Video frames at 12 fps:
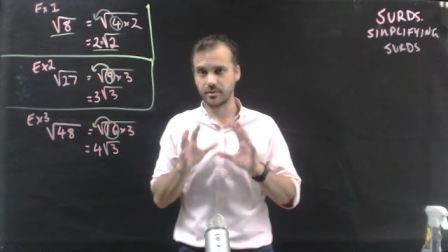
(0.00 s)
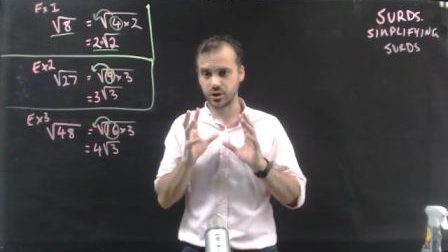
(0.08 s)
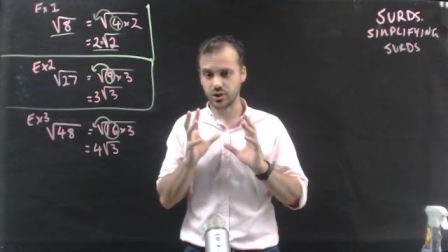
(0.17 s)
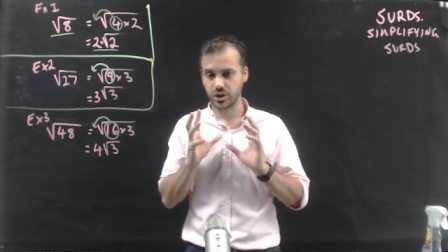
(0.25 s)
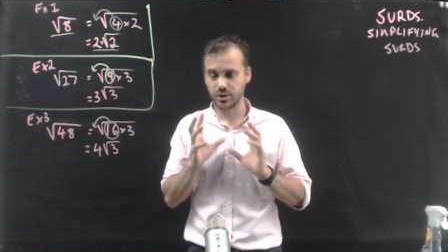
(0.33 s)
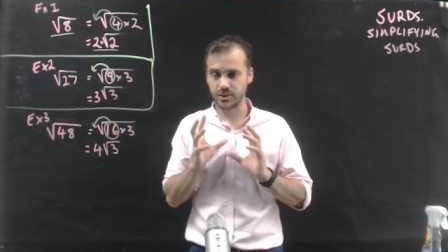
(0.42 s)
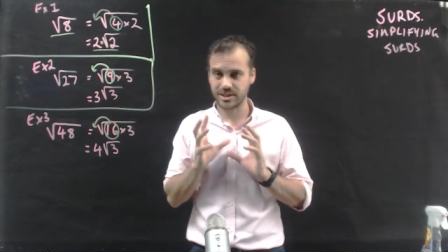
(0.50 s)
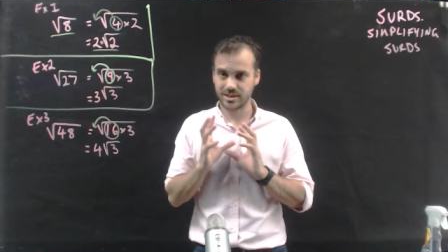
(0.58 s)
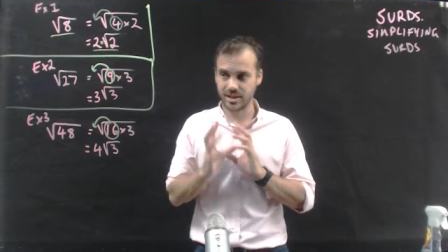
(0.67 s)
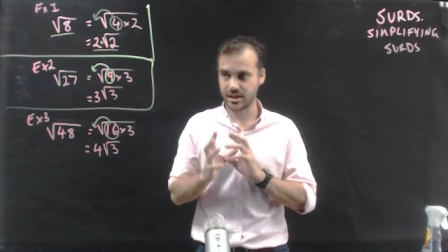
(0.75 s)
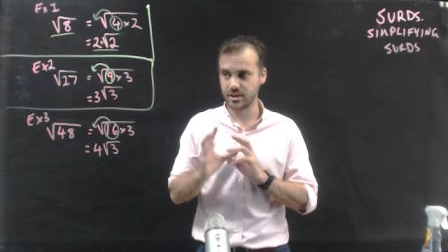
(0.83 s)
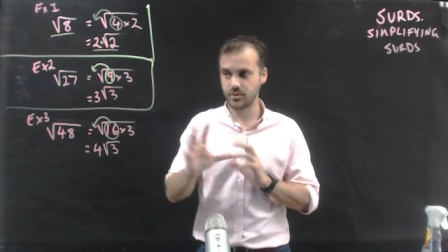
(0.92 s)
going to show you a
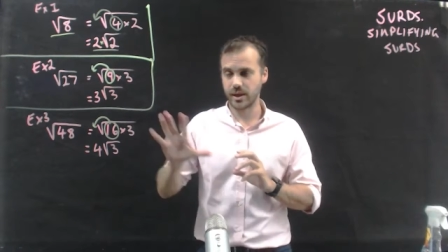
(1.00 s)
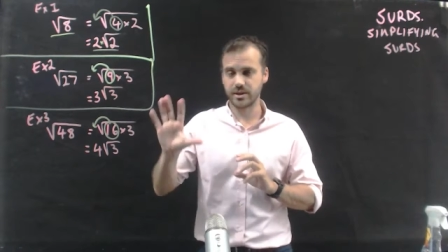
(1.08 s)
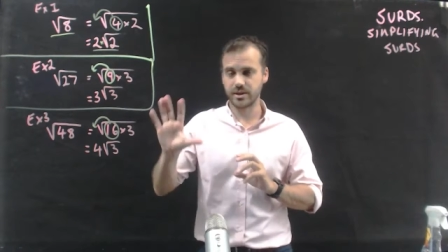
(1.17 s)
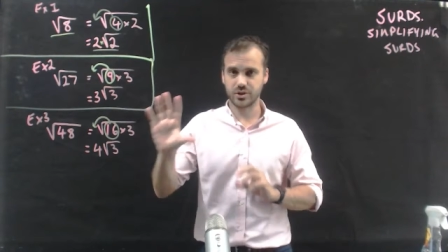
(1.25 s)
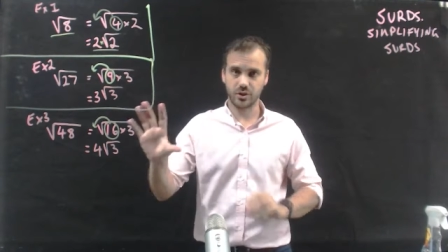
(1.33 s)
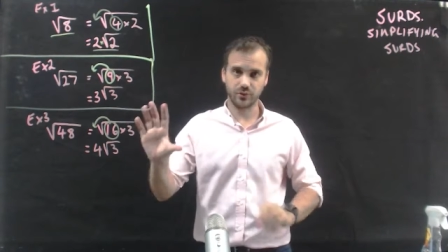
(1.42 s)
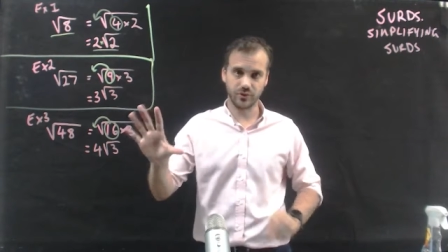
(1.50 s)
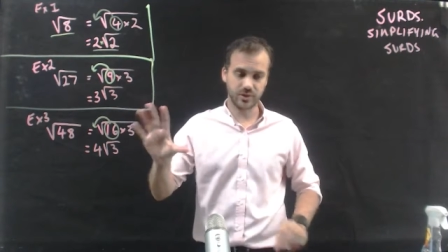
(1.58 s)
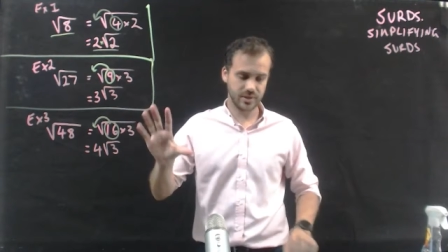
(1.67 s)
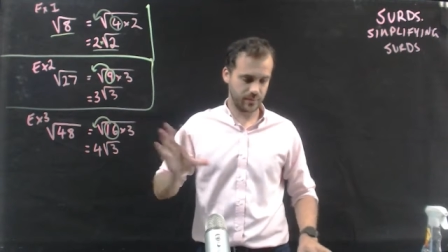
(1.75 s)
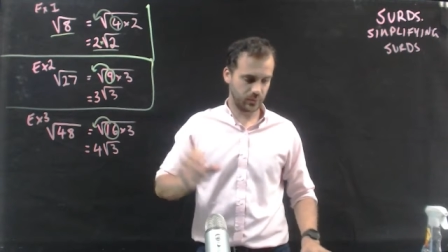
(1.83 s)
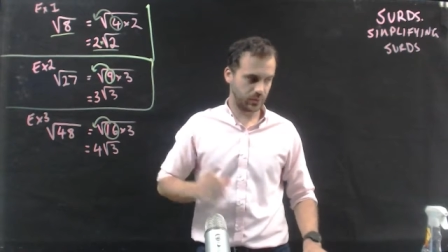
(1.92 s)
second way to solve the
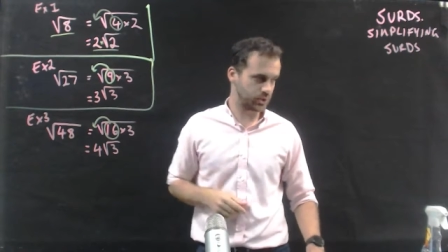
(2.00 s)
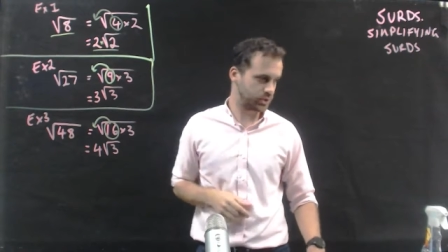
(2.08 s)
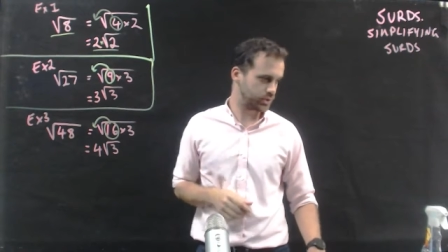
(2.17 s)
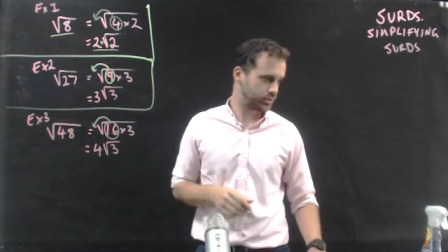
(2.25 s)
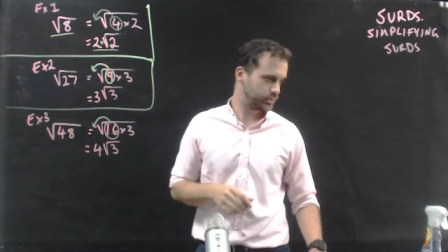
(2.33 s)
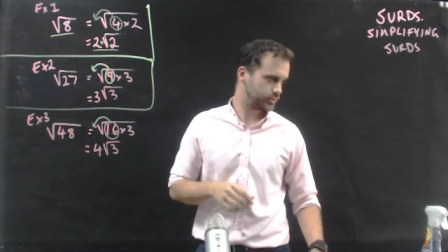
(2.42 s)
same question.